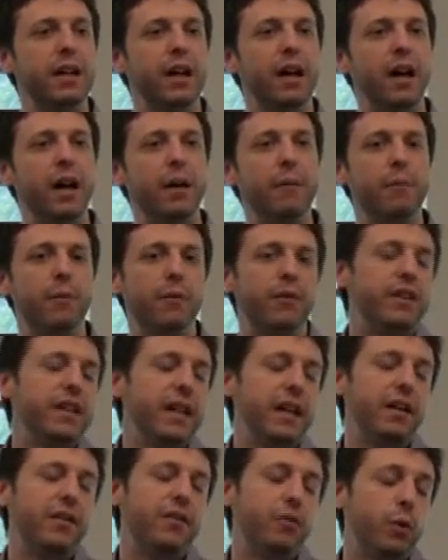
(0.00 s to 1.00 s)
Yeah.
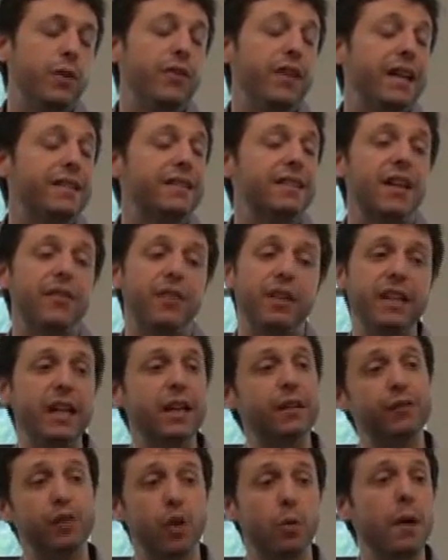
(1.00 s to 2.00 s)
With that said, the
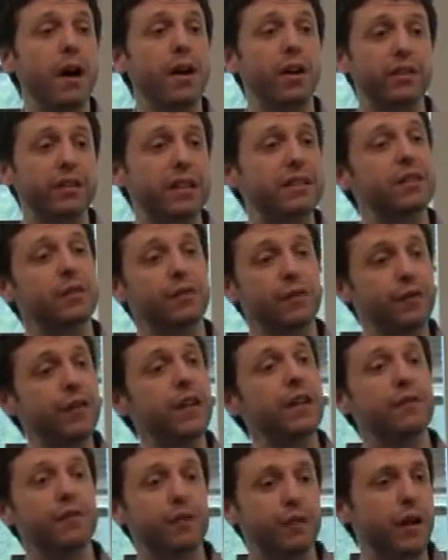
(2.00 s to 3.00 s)
Dataflow model doesn't
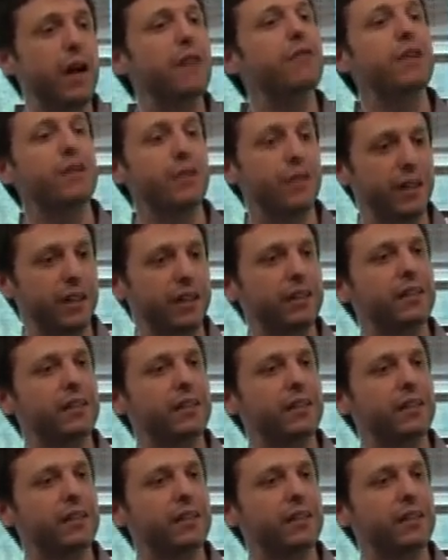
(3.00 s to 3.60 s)
fit for everything.